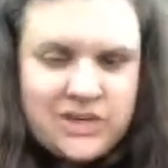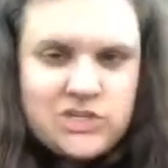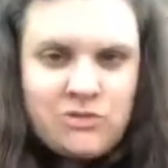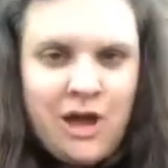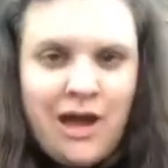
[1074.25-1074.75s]
and
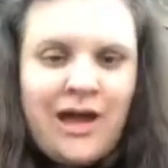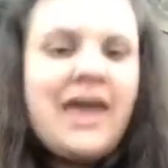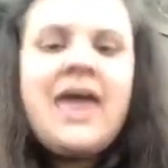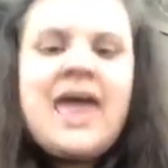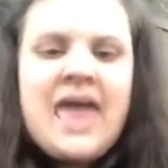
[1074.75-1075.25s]
draw
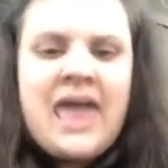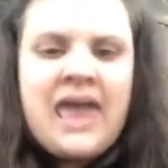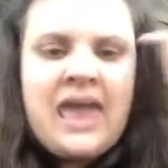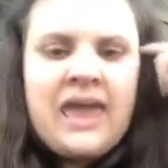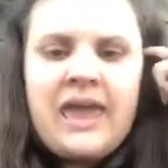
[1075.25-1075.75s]

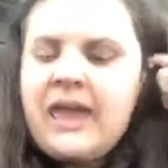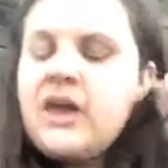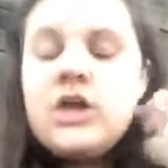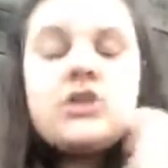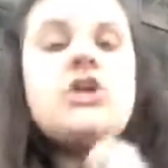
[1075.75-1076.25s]
a
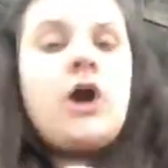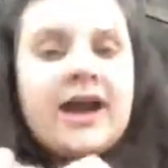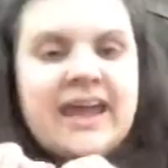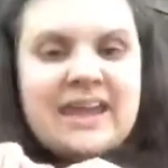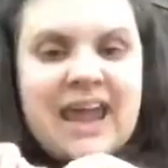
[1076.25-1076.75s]

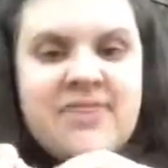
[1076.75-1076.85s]
target.